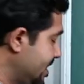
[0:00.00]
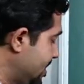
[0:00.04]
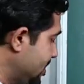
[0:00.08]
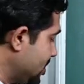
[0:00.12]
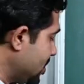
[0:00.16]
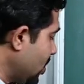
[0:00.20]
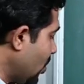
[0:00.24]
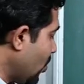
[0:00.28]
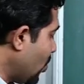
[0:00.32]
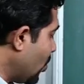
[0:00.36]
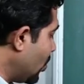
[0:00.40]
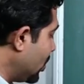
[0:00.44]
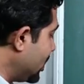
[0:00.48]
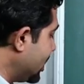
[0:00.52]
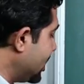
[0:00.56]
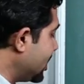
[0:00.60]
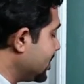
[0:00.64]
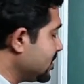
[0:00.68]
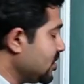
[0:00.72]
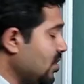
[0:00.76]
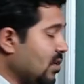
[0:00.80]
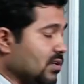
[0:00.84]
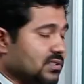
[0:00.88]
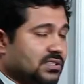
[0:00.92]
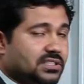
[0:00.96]
In the old
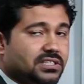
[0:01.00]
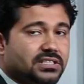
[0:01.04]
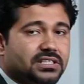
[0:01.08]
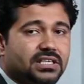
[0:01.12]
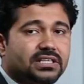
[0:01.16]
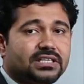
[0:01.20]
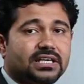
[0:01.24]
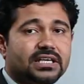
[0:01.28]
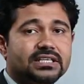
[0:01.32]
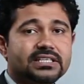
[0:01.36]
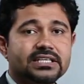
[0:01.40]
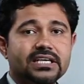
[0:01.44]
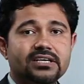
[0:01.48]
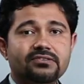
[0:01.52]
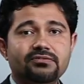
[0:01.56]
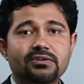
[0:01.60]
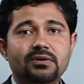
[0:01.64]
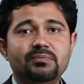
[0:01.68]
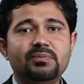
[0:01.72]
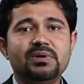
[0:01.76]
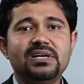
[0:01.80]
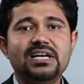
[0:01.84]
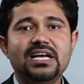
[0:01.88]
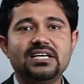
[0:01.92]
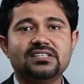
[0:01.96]
air, the oxygen content
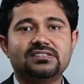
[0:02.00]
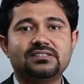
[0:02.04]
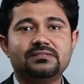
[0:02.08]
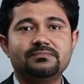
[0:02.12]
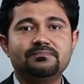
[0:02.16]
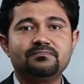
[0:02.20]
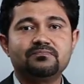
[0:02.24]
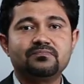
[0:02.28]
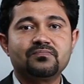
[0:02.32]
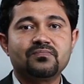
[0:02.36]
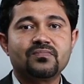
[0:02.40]
will be less.